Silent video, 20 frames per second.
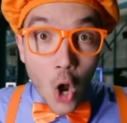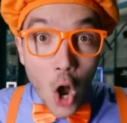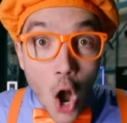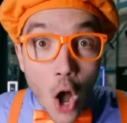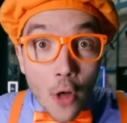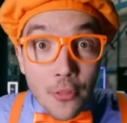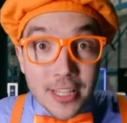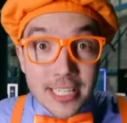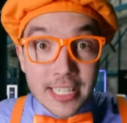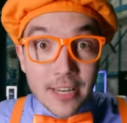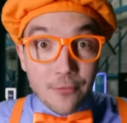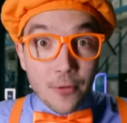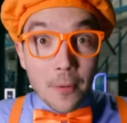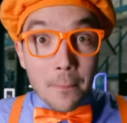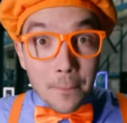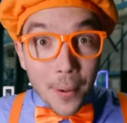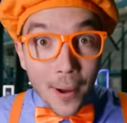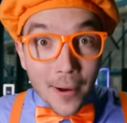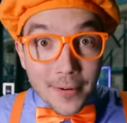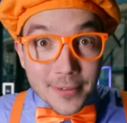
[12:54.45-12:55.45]
all the different
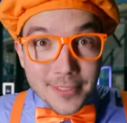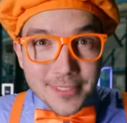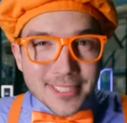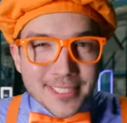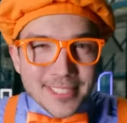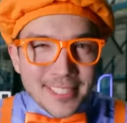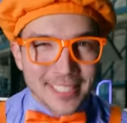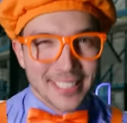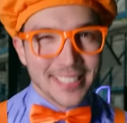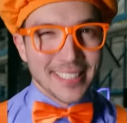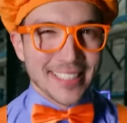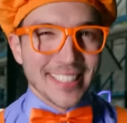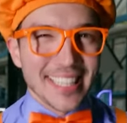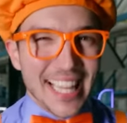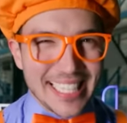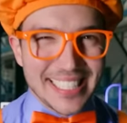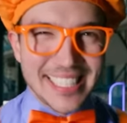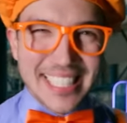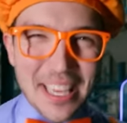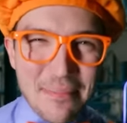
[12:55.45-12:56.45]
parts.
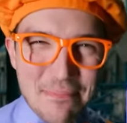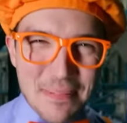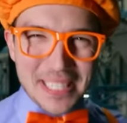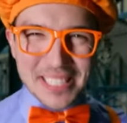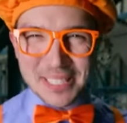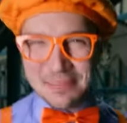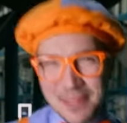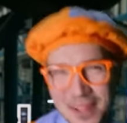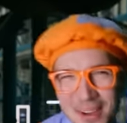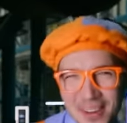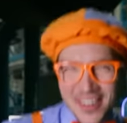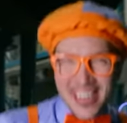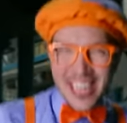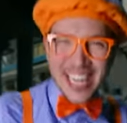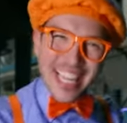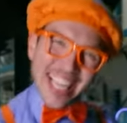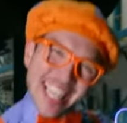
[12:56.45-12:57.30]
Let's keep exploring!